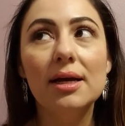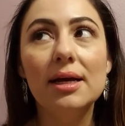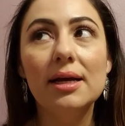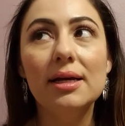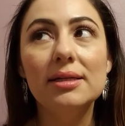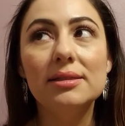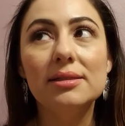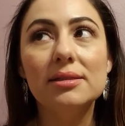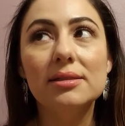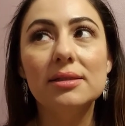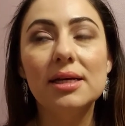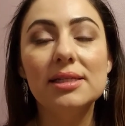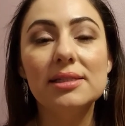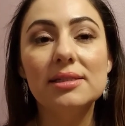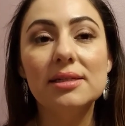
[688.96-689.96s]

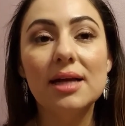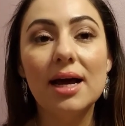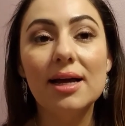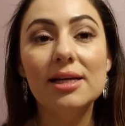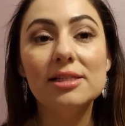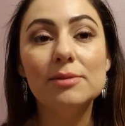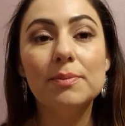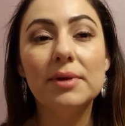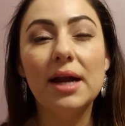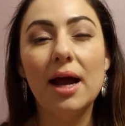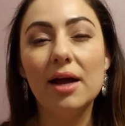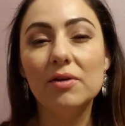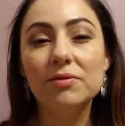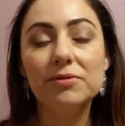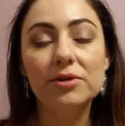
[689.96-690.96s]
It's nice, but I
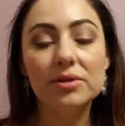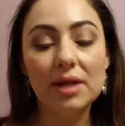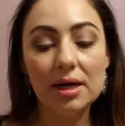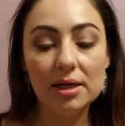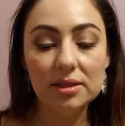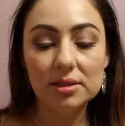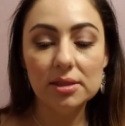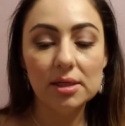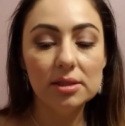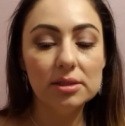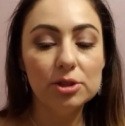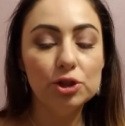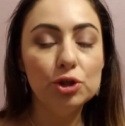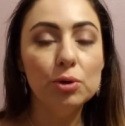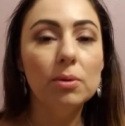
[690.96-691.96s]
don't feel that it does
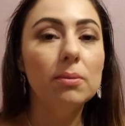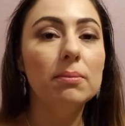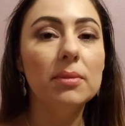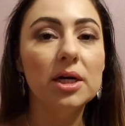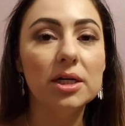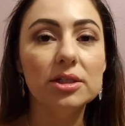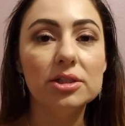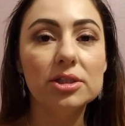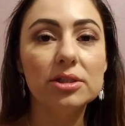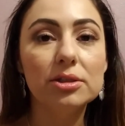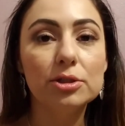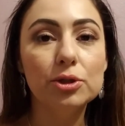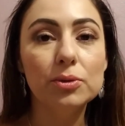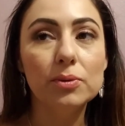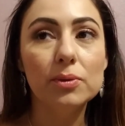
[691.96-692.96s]
too much
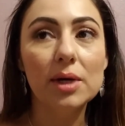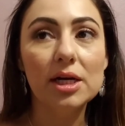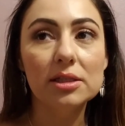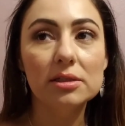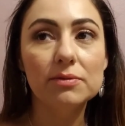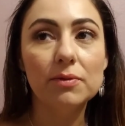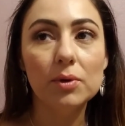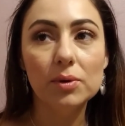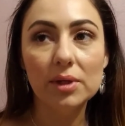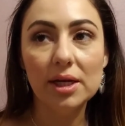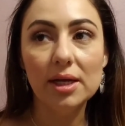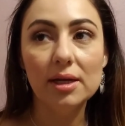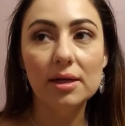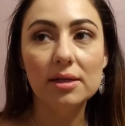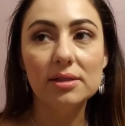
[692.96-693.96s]
to
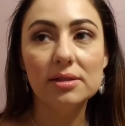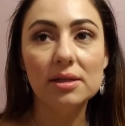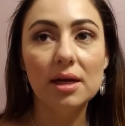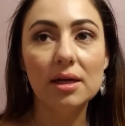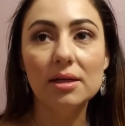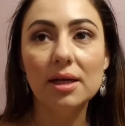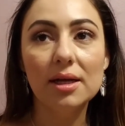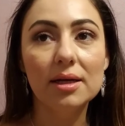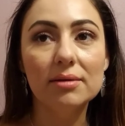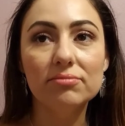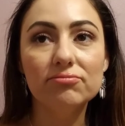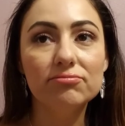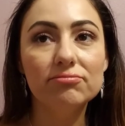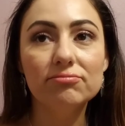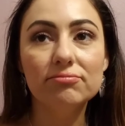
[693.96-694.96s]
exfoliate. It's not like,
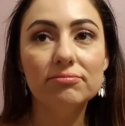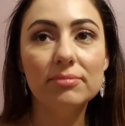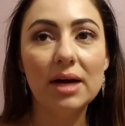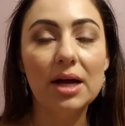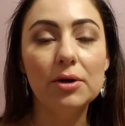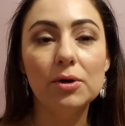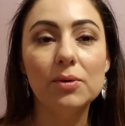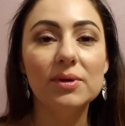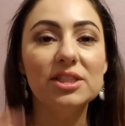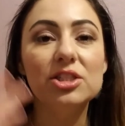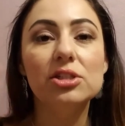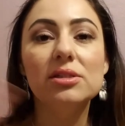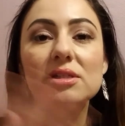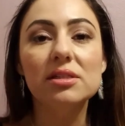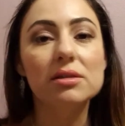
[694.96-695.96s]
I don't know, it
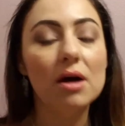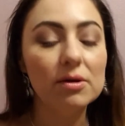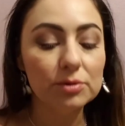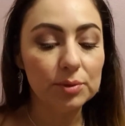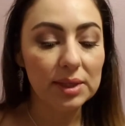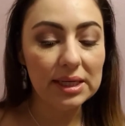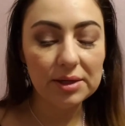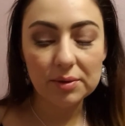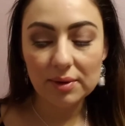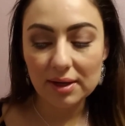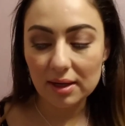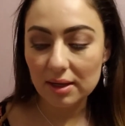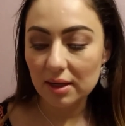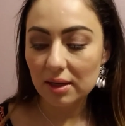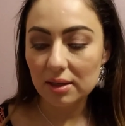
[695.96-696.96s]
just dissolves really
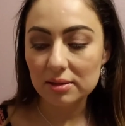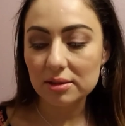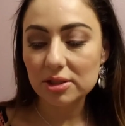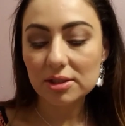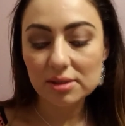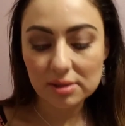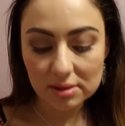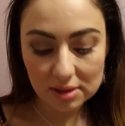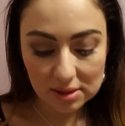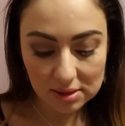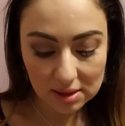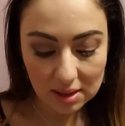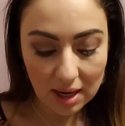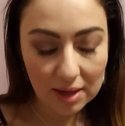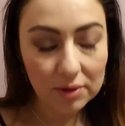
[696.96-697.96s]
quick and just
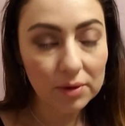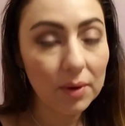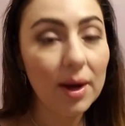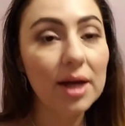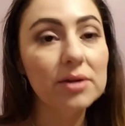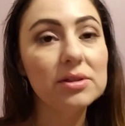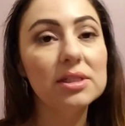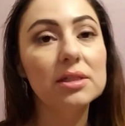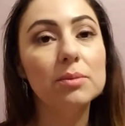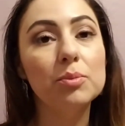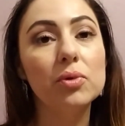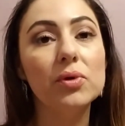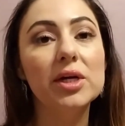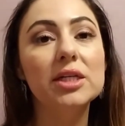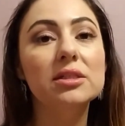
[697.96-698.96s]
doesn't, I don't know, I don't see the
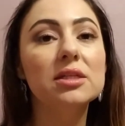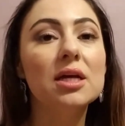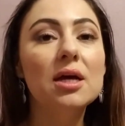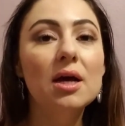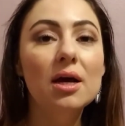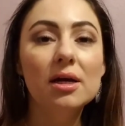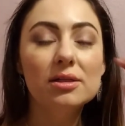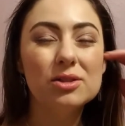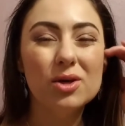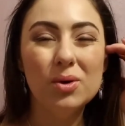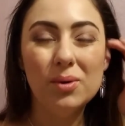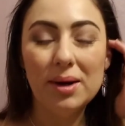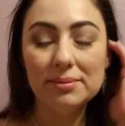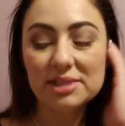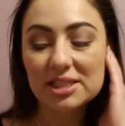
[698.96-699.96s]
point.
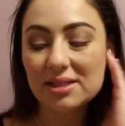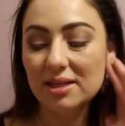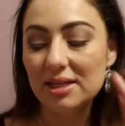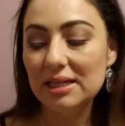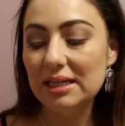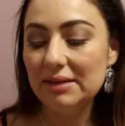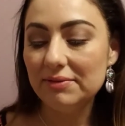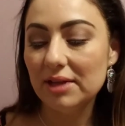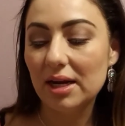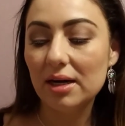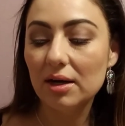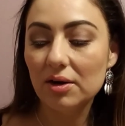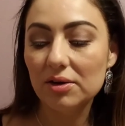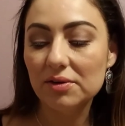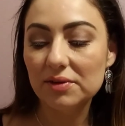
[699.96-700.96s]
So I'm just going to leave that
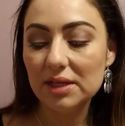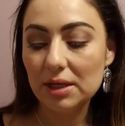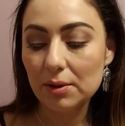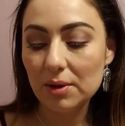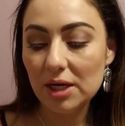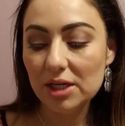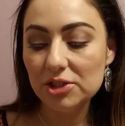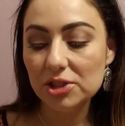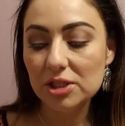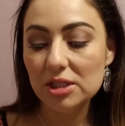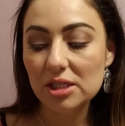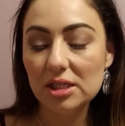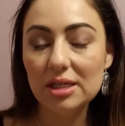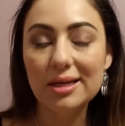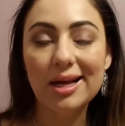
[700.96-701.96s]
out of the
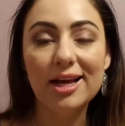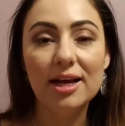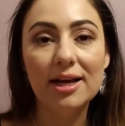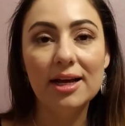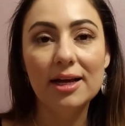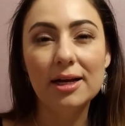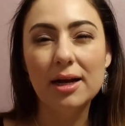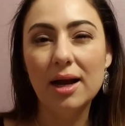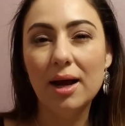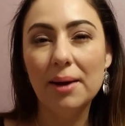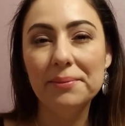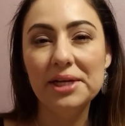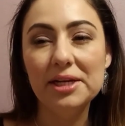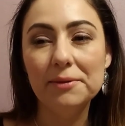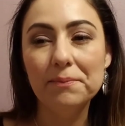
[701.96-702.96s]
equation, and I
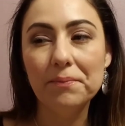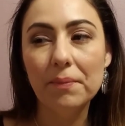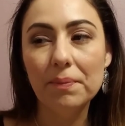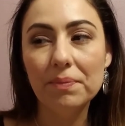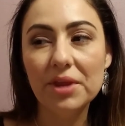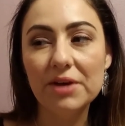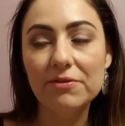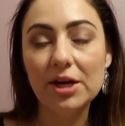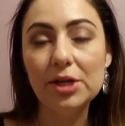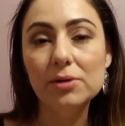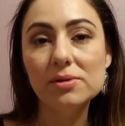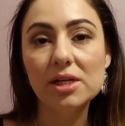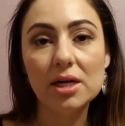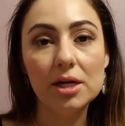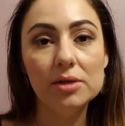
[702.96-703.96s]
mean, if I
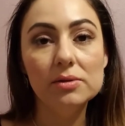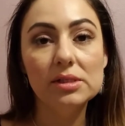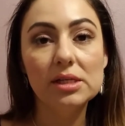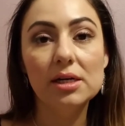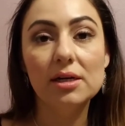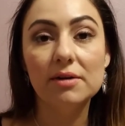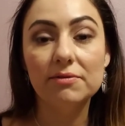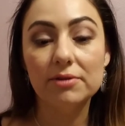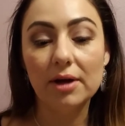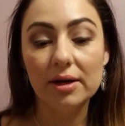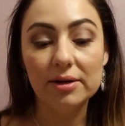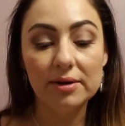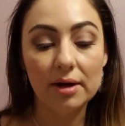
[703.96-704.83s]
use it, I use it, and if not,